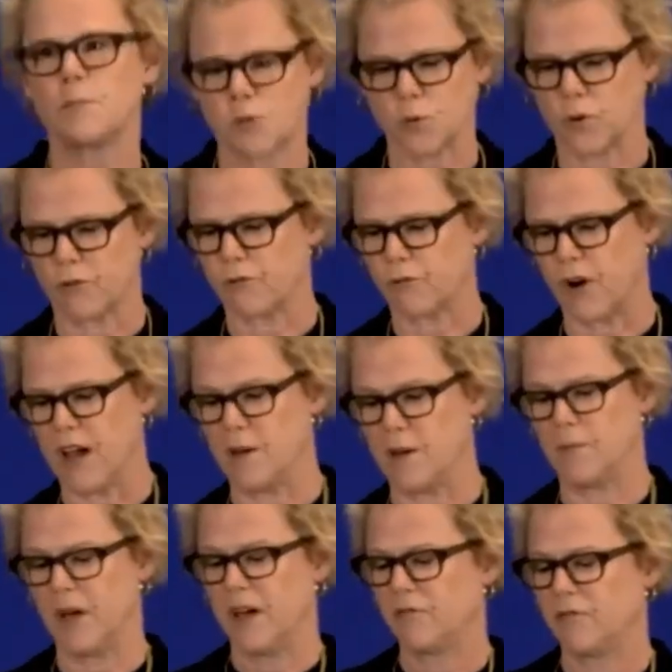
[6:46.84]
conceptual
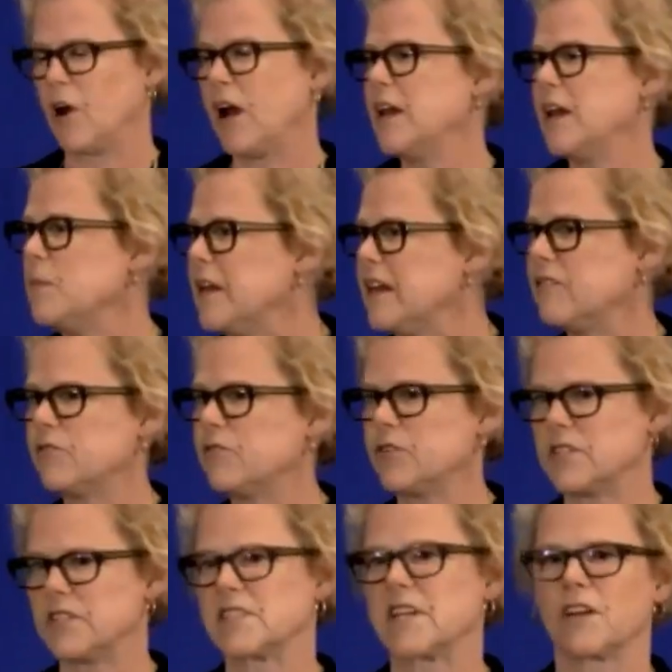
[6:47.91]
frame for any
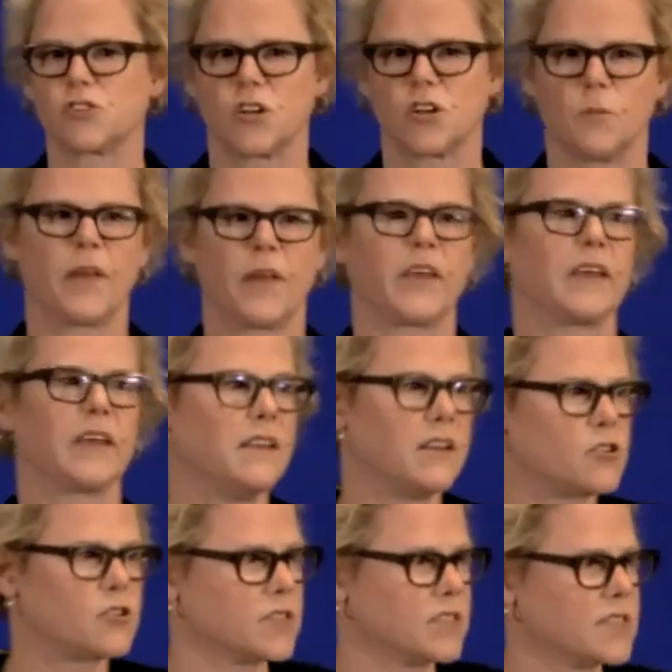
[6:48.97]
meaningful discussion about the
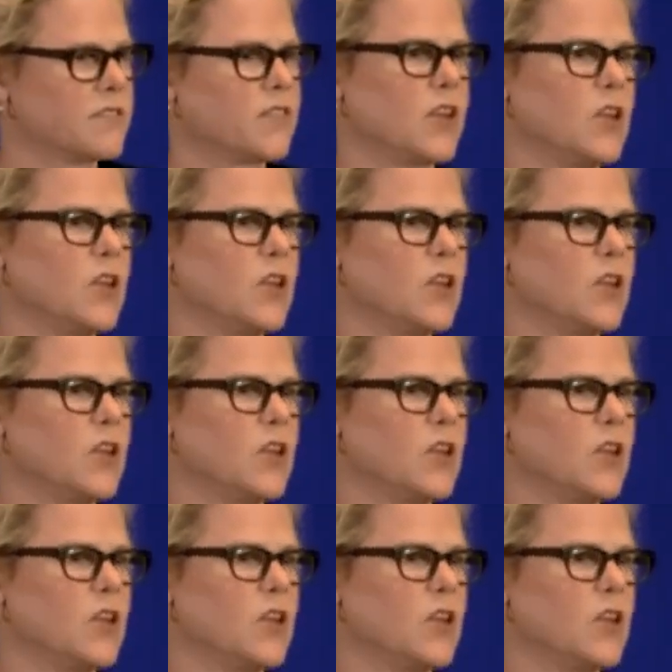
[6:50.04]
conditions